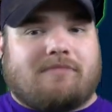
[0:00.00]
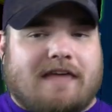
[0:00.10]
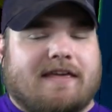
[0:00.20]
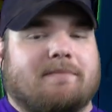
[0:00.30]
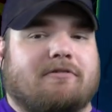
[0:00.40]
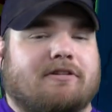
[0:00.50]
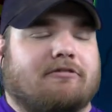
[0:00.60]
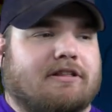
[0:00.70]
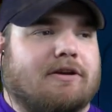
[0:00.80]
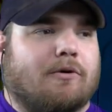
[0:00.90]
I think it'd be
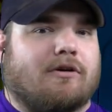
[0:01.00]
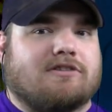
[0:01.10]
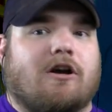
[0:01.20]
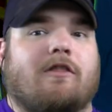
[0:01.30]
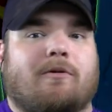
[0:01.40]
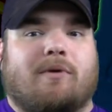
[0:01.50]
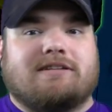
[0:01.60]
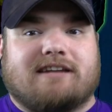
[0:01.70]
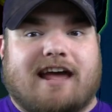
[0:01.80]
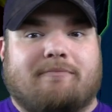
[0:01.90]
really, really cool, because all the
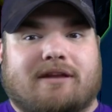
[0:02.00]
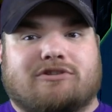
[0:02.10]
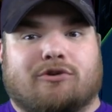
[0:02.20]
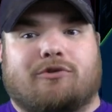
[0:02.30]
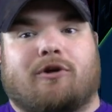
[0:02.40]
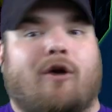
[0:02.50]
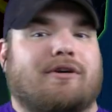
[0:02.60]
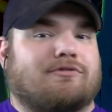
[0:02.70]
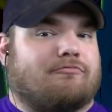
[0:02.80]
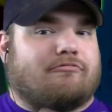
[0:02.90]
ones that I've been to, they're
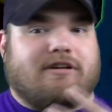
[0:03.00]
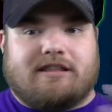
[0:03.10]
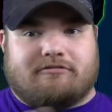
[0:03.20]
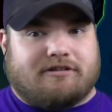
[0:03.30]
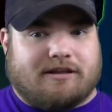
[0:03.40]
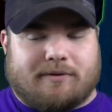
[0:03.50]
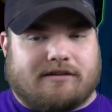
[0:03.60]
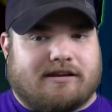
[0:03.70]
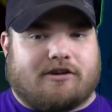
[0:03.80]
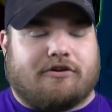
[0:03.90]
always really, really
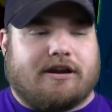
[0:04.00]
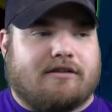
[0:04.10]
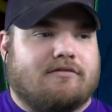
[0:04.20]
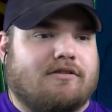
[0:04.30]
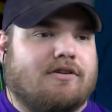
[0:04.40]
well decorated.